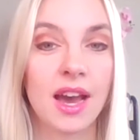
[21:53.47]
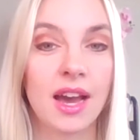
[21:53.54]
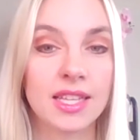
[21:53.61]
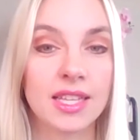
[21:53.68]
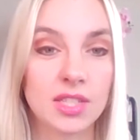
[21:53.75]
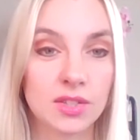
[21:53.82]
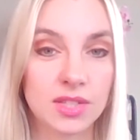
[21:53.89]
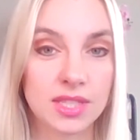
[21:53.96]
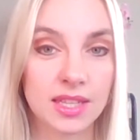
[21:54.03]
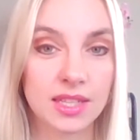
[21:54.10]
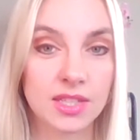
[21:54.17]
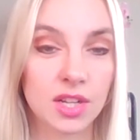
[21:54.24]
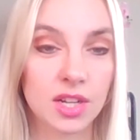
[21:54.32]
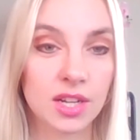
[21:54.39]

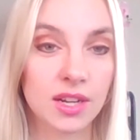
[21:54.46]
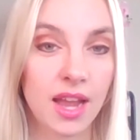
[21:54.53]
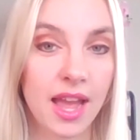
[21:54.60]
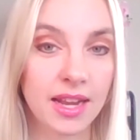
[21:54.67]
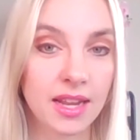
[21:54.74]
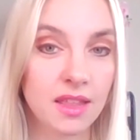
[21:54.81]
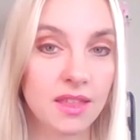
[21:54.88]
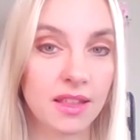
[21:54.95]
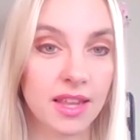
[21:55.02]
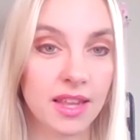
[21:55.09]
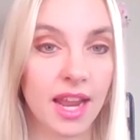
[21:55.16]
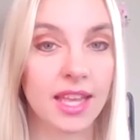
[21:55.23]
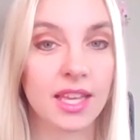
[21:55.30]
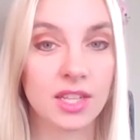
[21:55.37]
Is there anything that
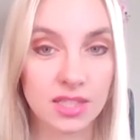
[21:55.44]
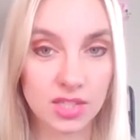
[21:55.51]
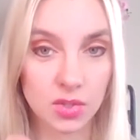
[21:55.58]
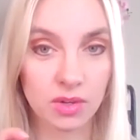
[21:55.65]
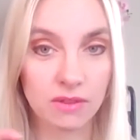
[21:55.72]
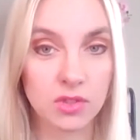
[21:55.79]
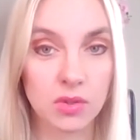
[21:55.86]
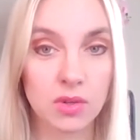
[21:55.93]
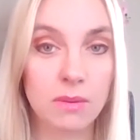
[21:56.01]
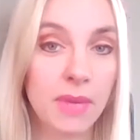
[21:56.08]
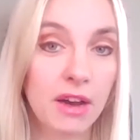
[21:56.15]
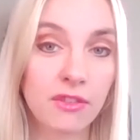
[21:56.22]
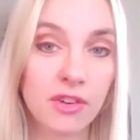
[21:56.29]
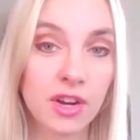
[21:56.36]
I can sort of do to
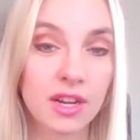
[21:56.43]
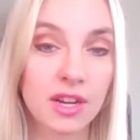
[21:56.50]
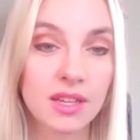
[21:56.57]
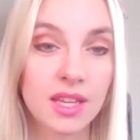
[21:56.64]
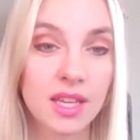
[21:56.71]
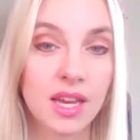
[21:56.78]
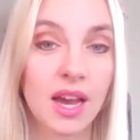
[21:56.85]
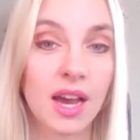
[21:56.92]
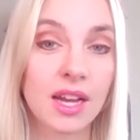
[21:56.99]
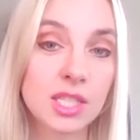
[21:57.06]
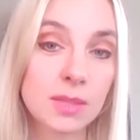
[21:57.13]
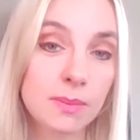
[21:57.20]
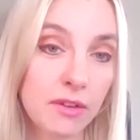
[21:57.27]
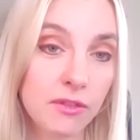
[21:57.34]
buffer
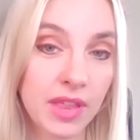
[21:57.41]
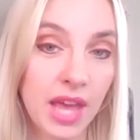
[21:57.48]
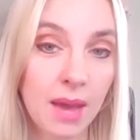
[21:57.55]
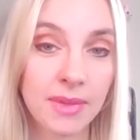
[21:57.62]
that?